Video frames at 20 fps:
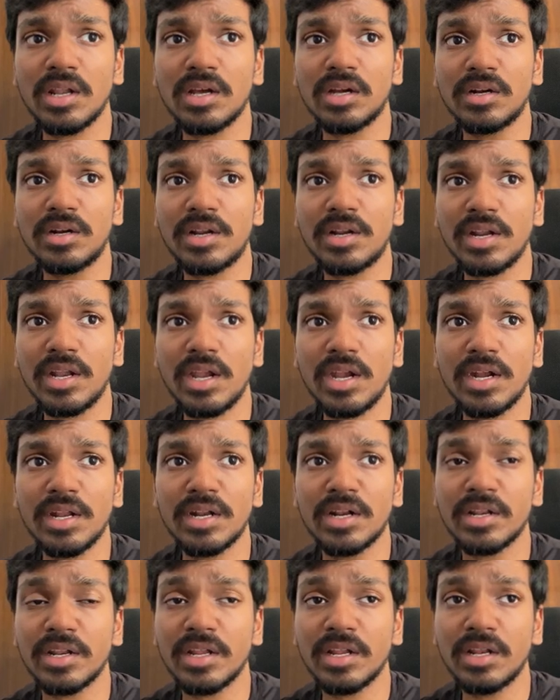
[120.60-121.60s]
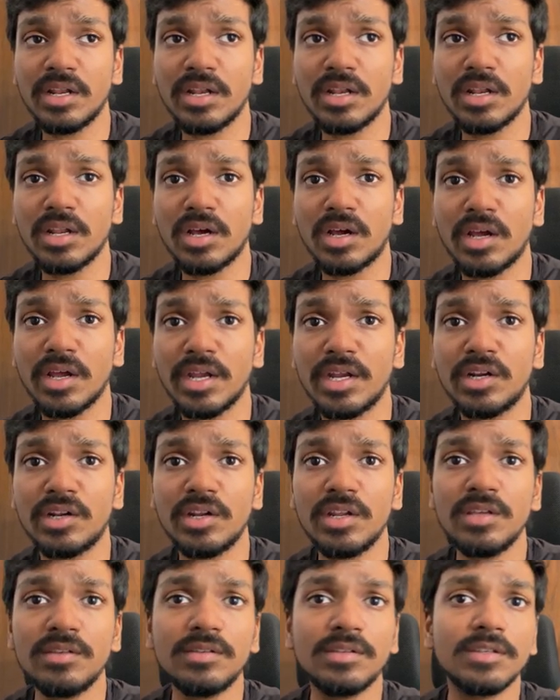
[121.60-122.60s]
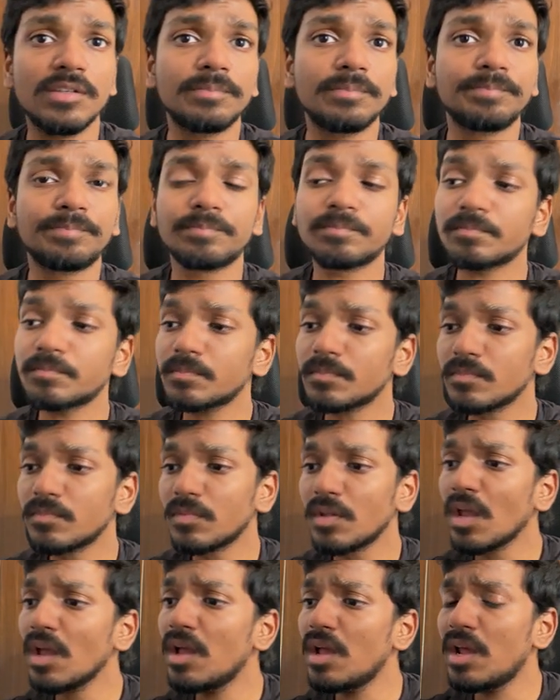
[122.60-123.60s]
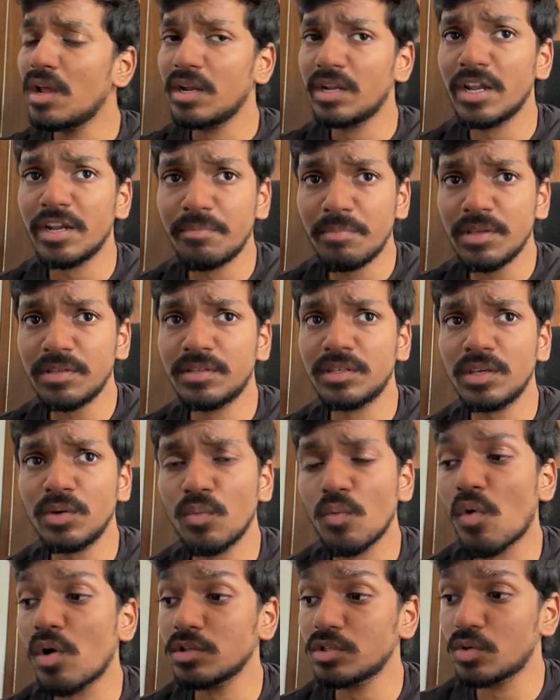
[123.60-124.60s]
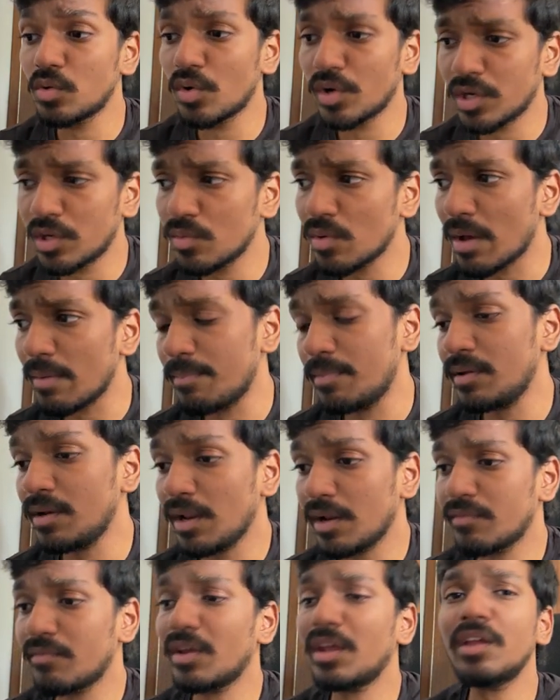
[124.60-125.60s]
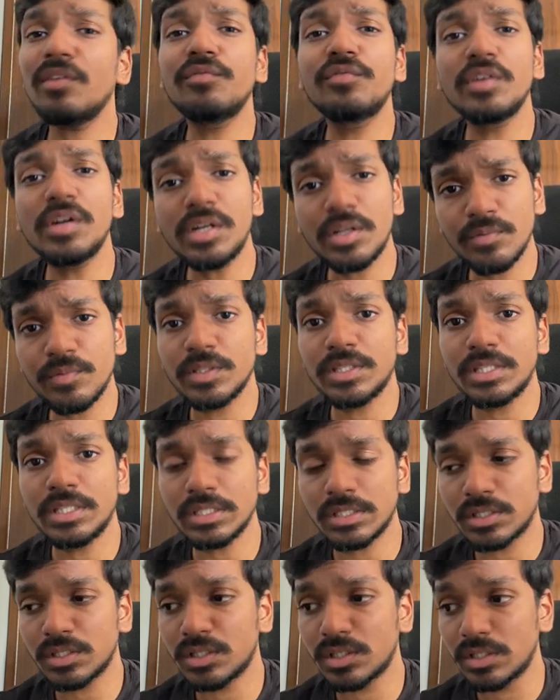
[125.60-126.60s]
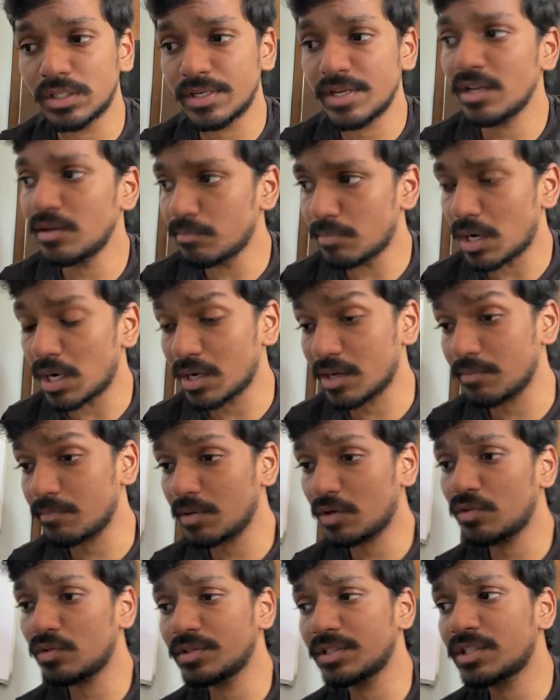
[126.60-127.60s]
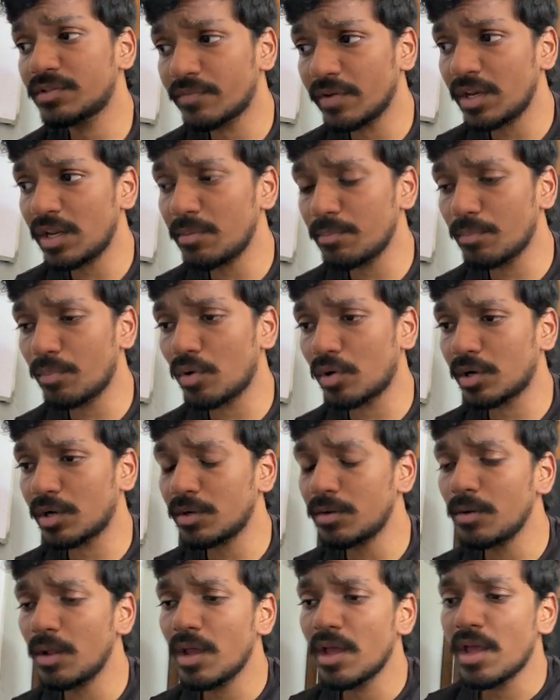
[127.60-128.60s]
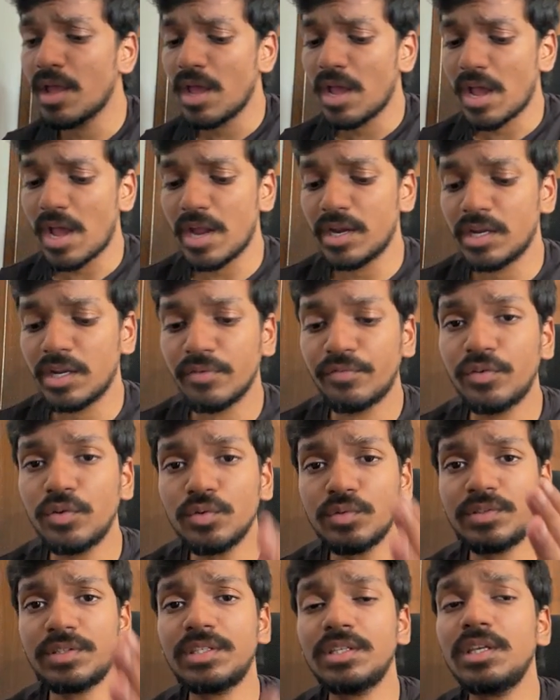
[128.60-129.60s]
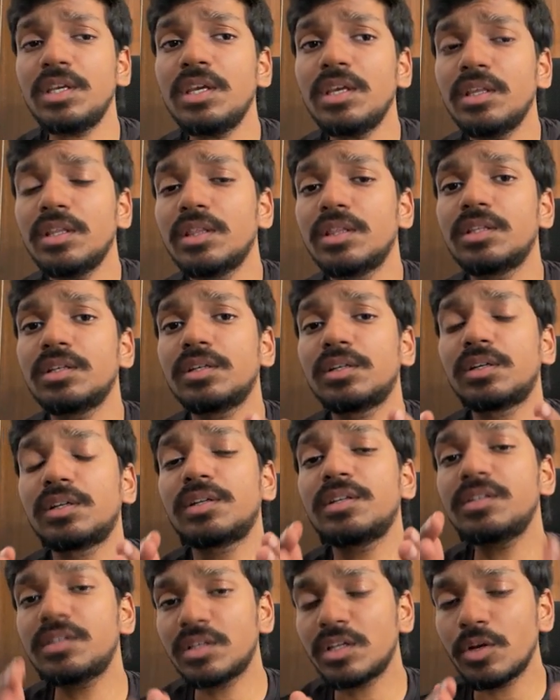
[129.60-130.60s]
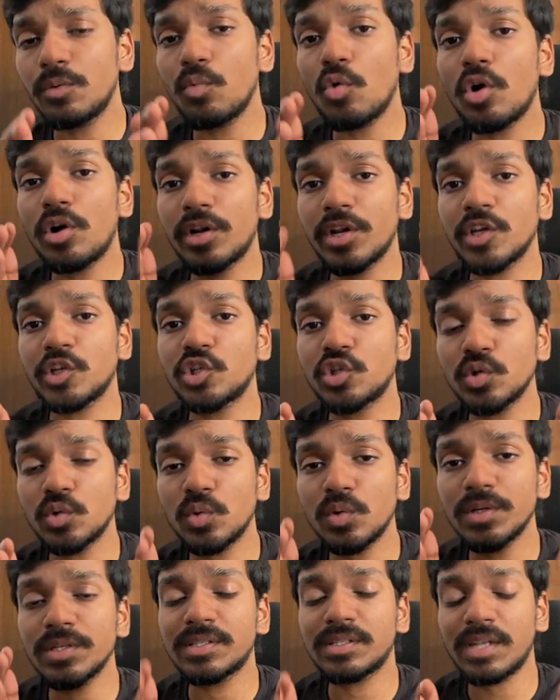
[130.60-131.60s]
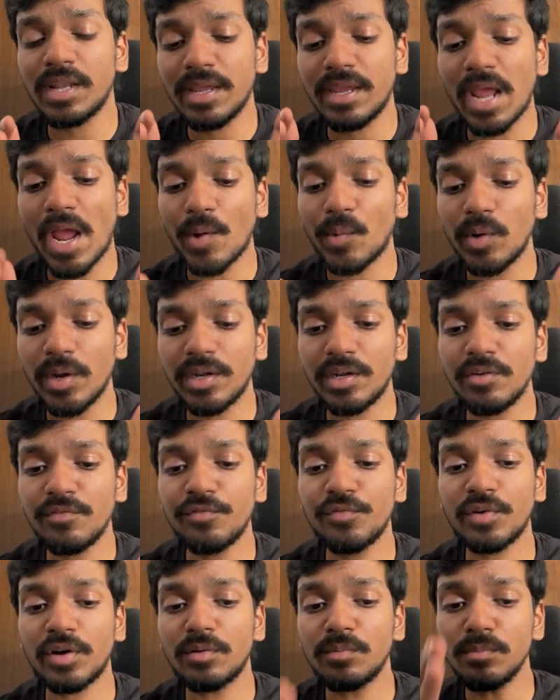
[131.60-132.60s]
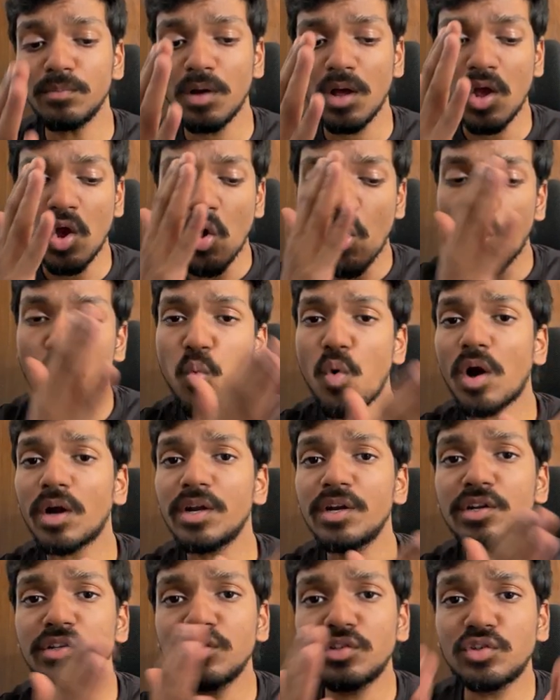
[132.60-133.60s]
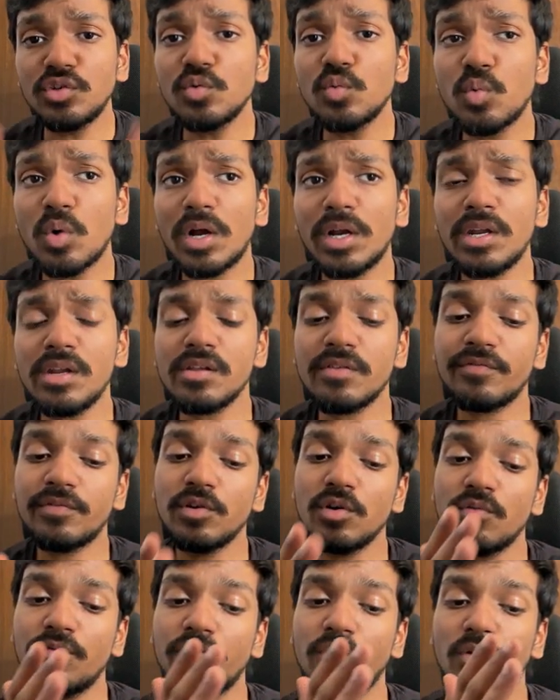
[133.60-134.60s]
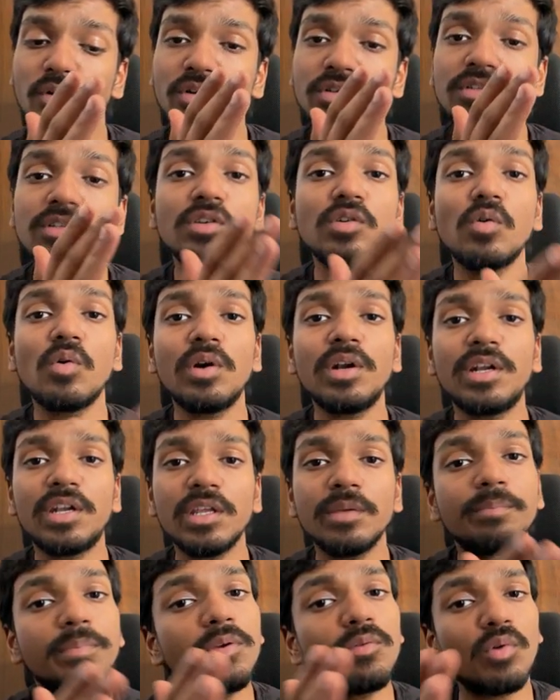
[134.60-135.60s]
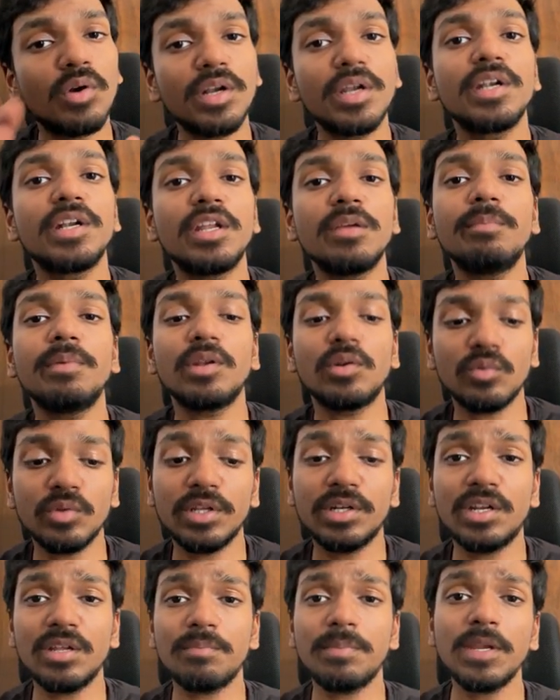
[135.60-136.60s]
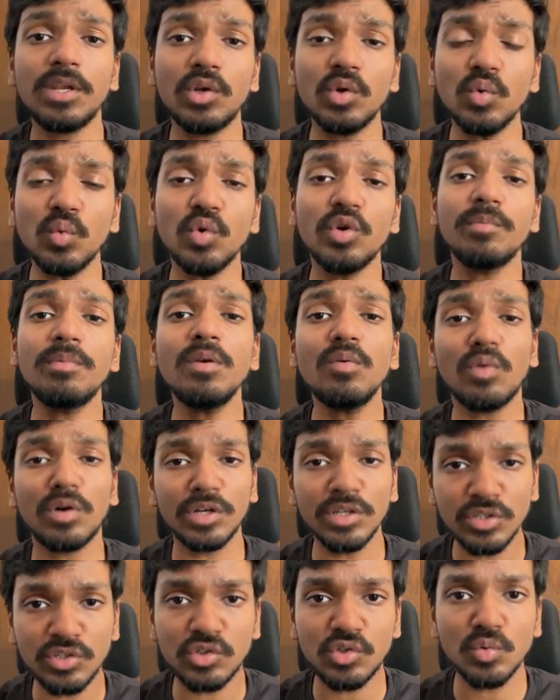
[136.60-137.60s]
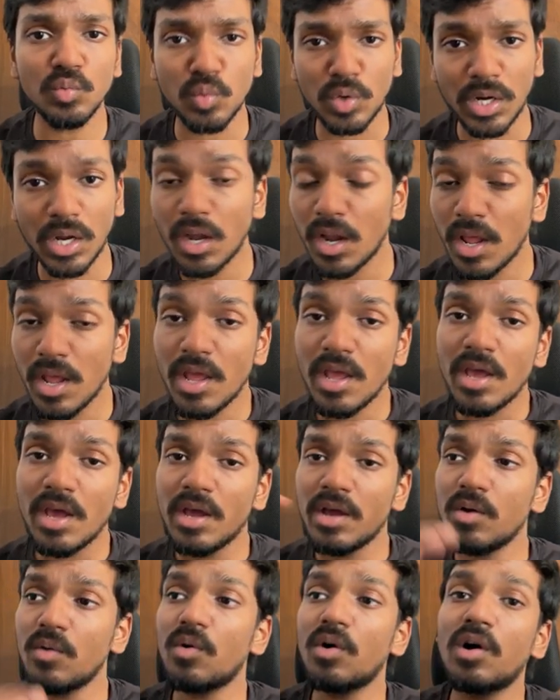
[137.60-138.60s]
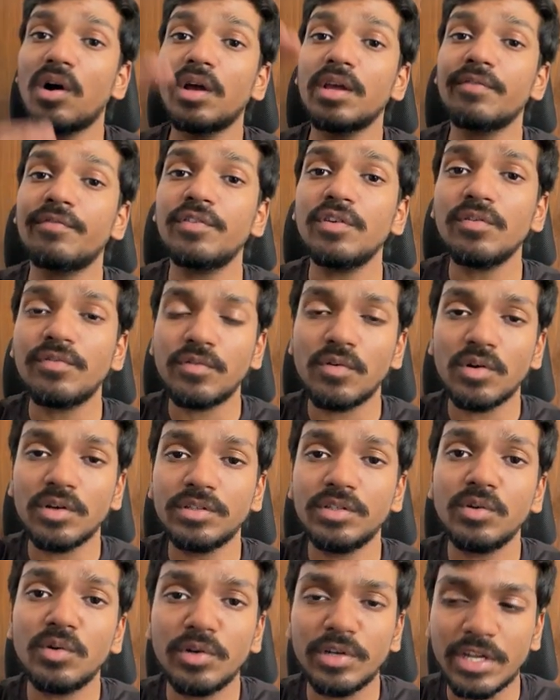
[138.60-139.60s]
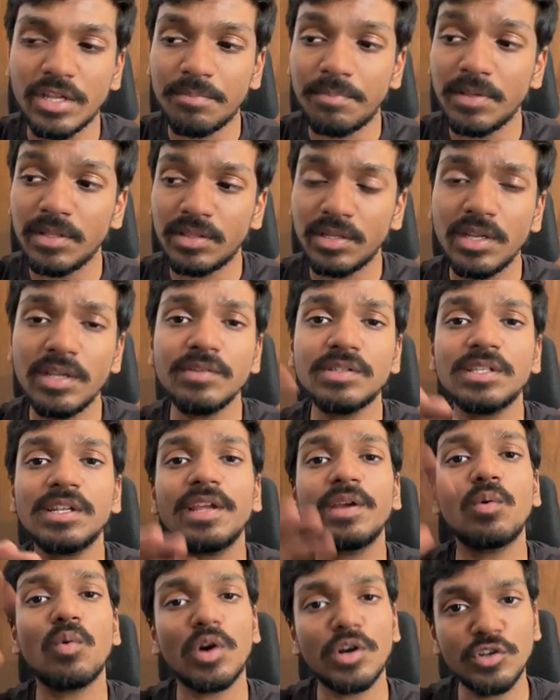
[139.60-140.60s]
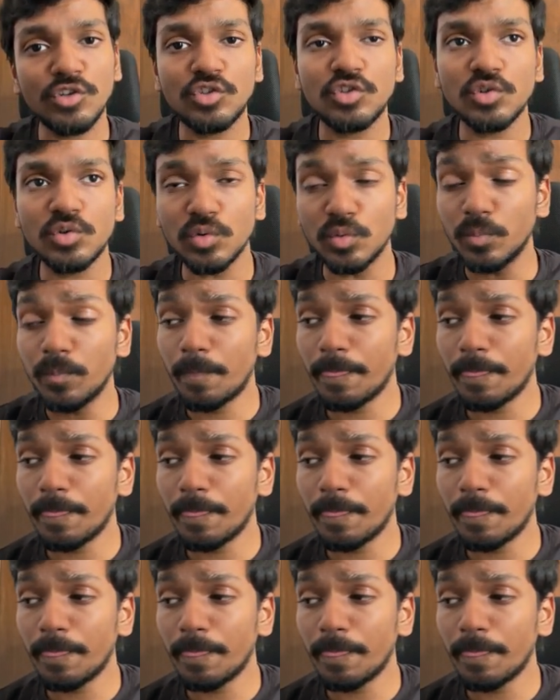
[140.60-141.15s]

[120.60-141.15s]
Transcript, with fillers: uh, trade and real uh, entries let me see what's going to happen and we can filter with the real market because it's very important and if you see the risk reward ratio is like calculated from 1 is to 1 if you're focusing on TP1 and TP2. The TP2 would be 1 is to 1 uh, if you're focusing on tp3 it's like 1 is to 2